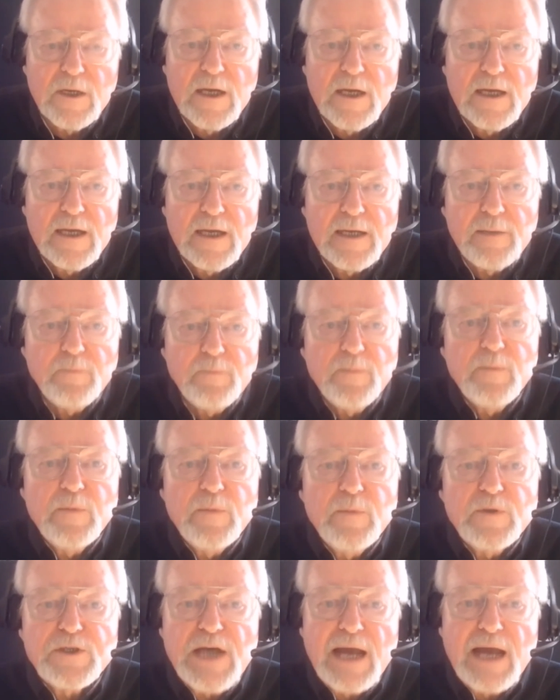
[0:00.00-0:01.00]
he
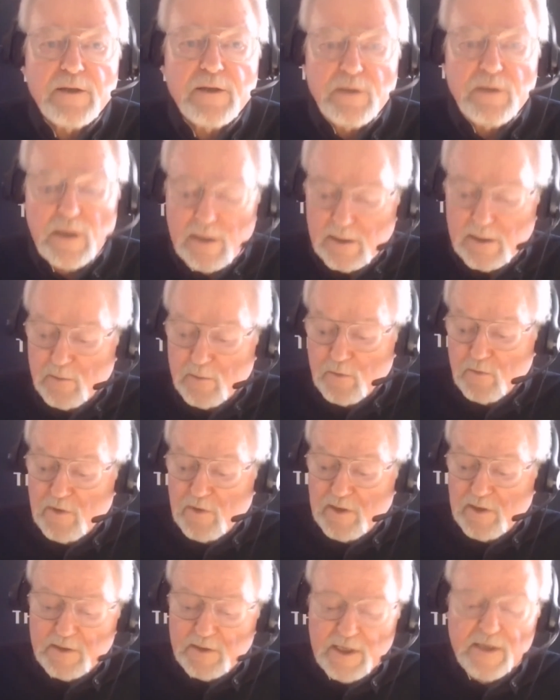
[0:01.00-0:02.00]
sat at the
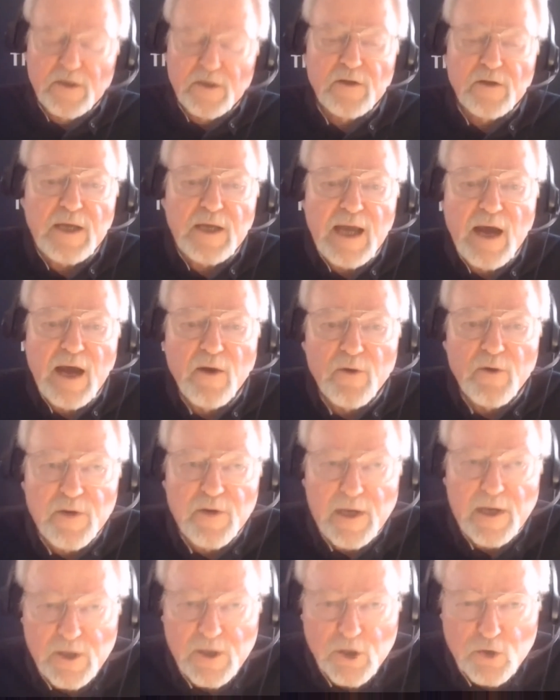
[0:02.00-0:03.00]
end of the counter,
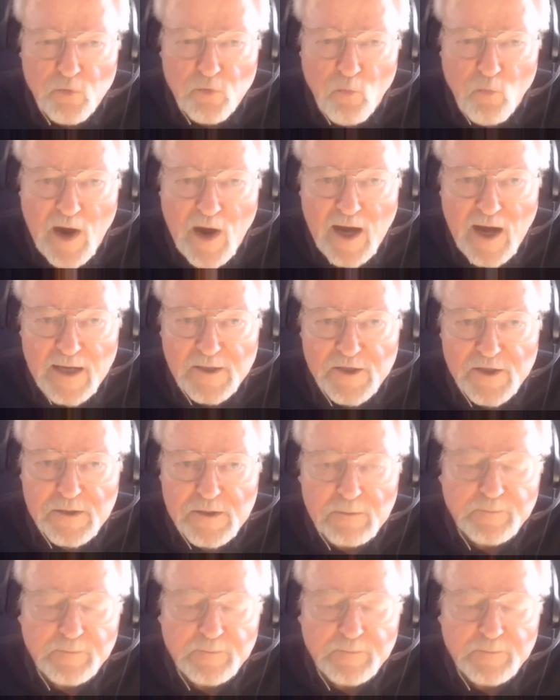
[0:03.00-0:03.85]
and he just watched.